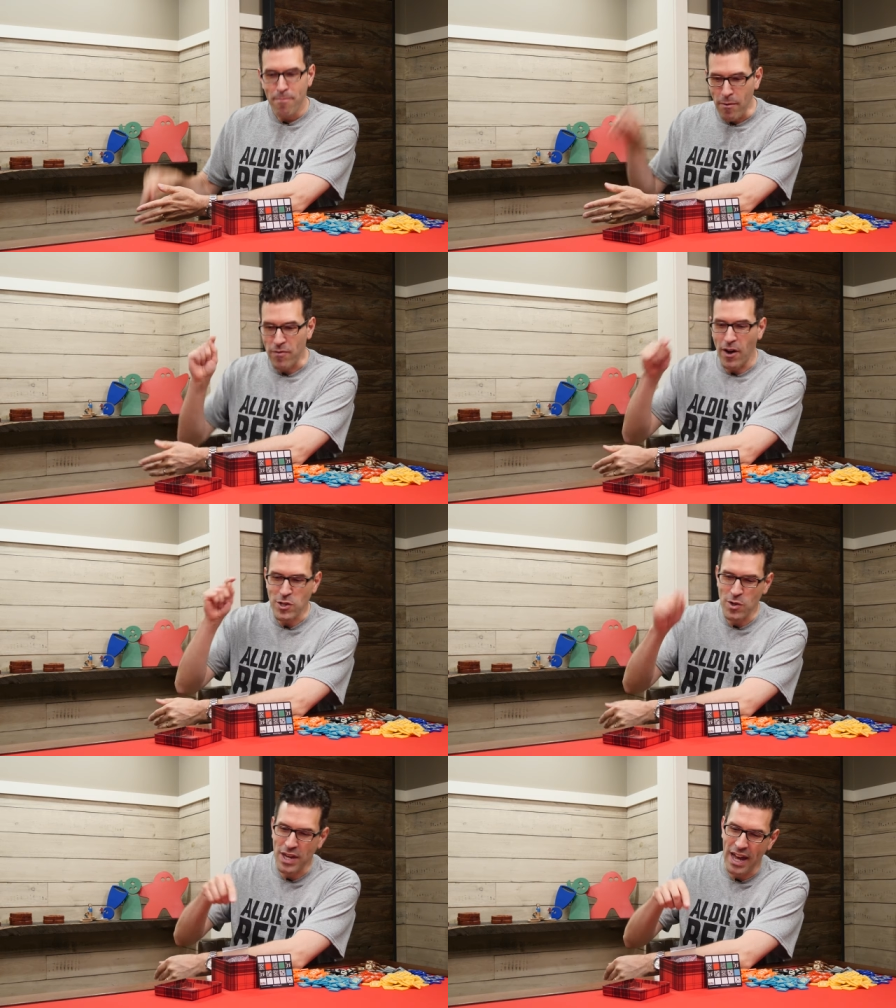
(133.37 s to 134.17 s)
But we've
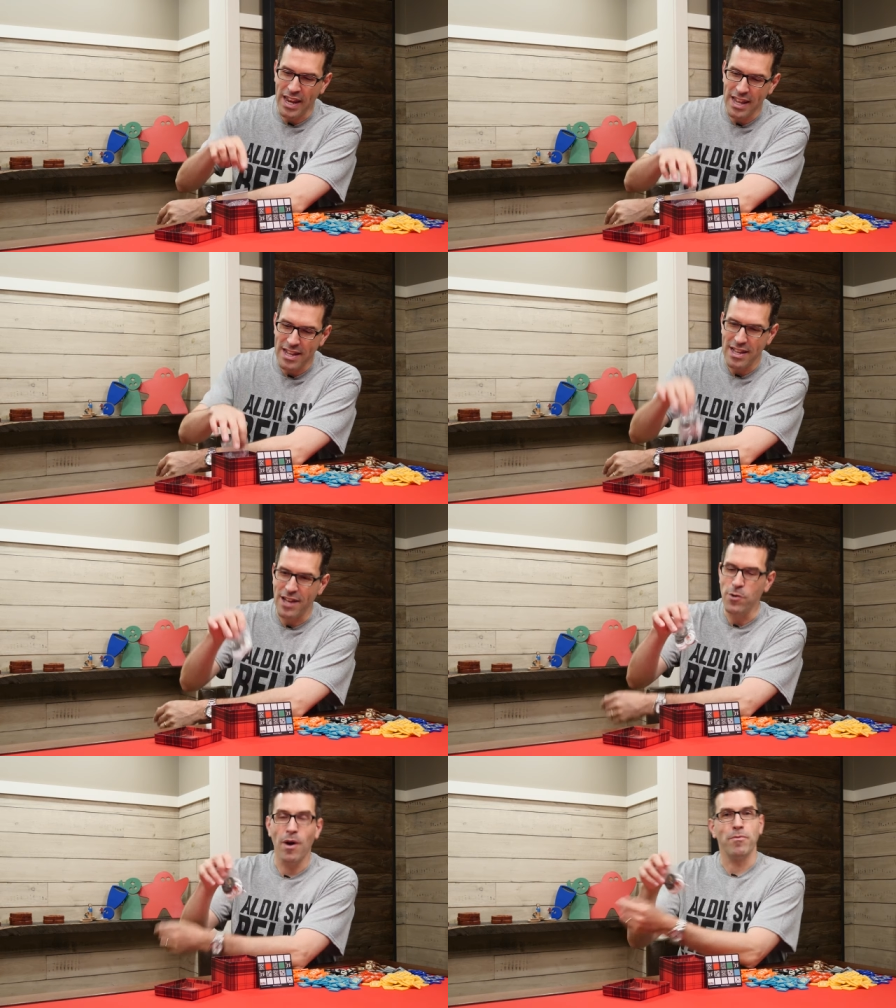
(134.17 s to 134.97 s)
also got
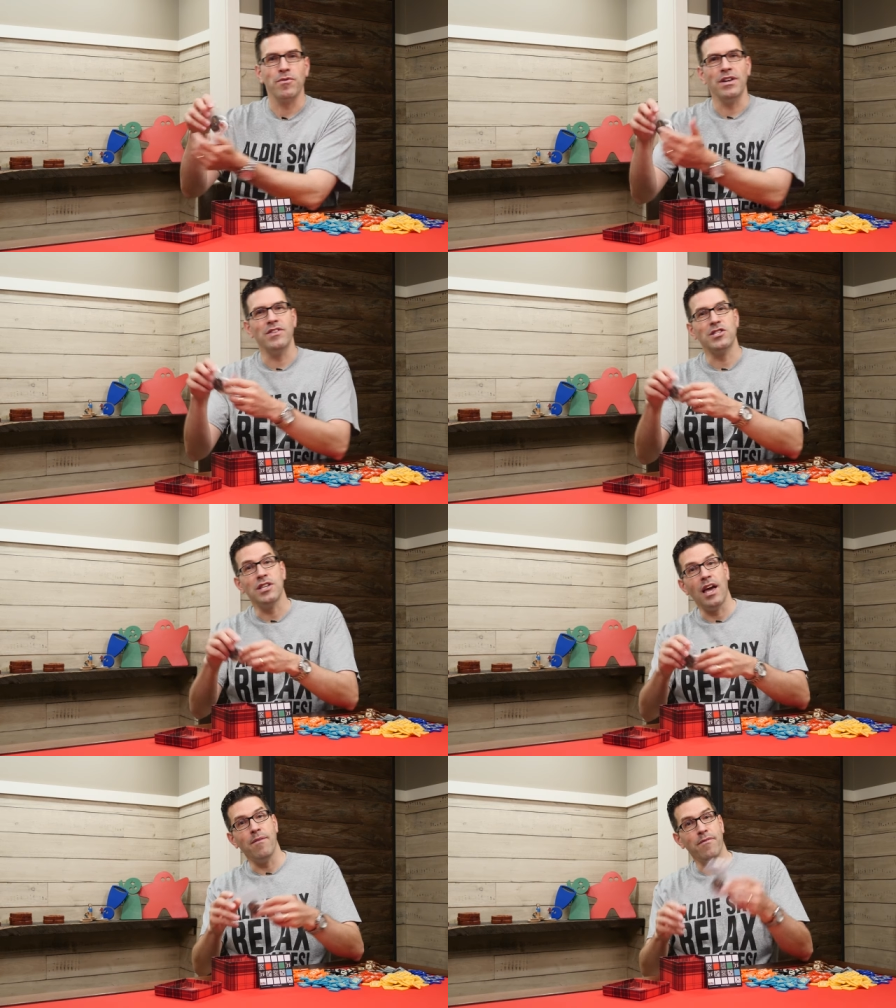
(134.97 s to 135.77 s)
a new upgrade, this
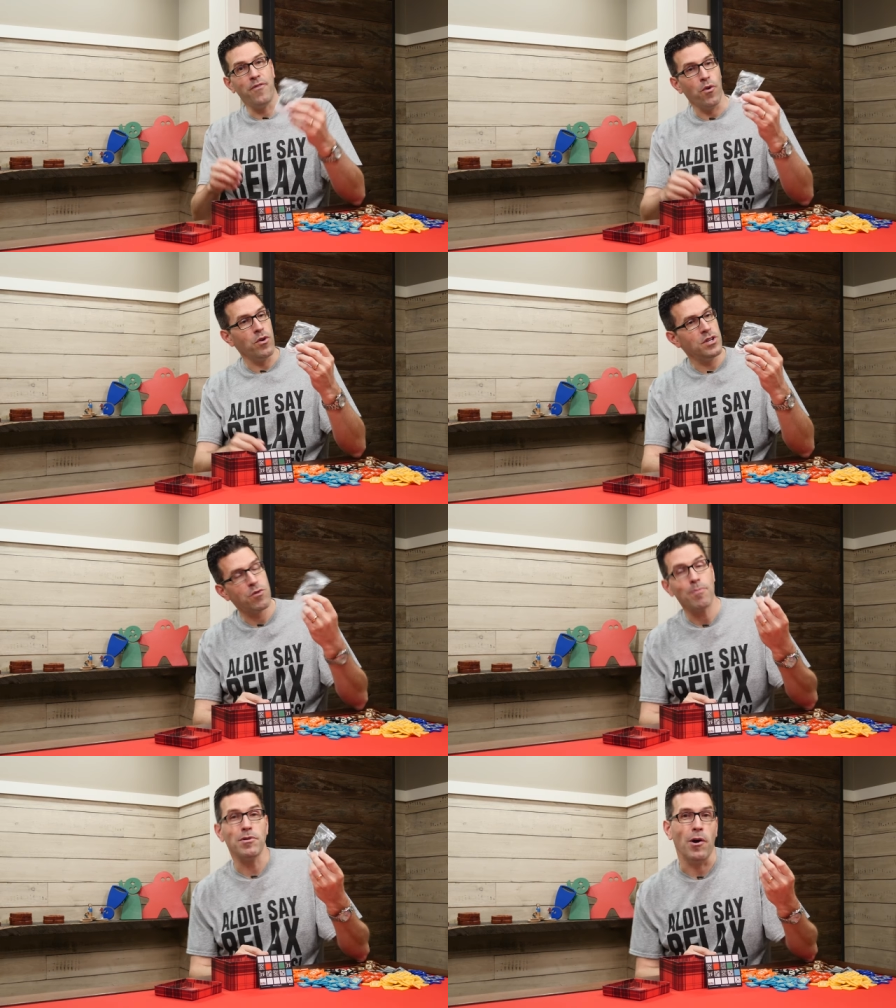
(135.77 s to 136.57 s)
time for
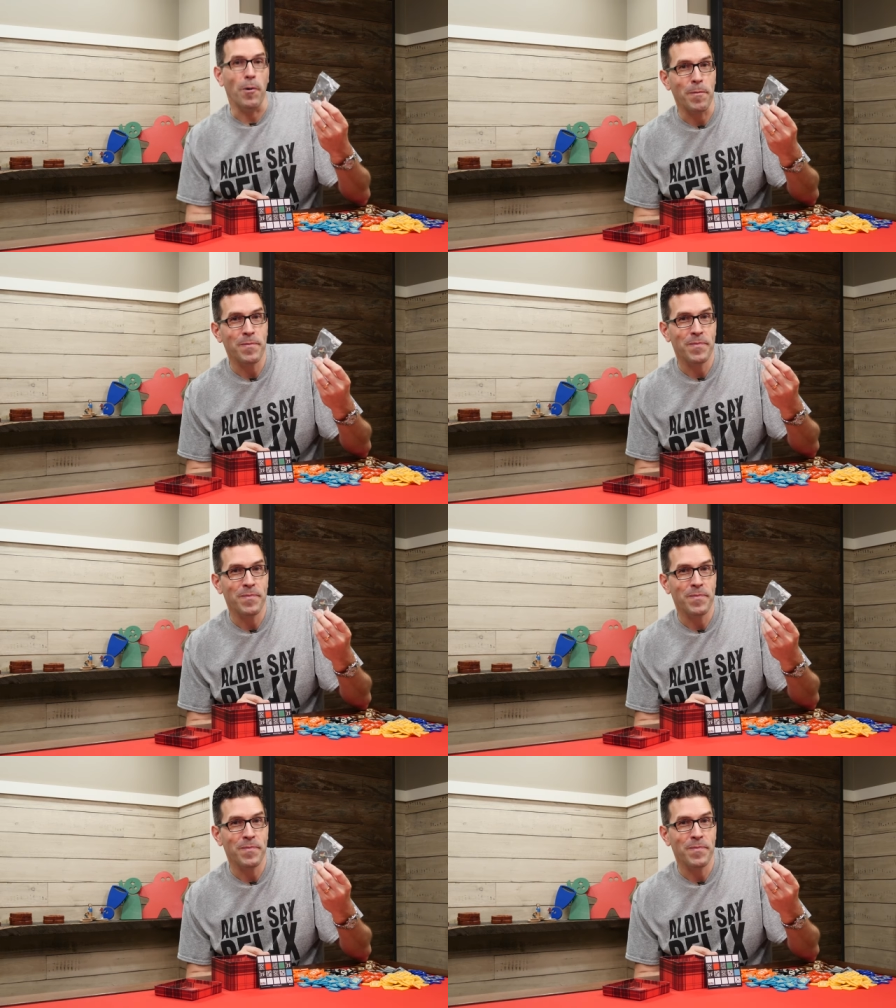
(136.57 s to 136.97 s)
Decrypto.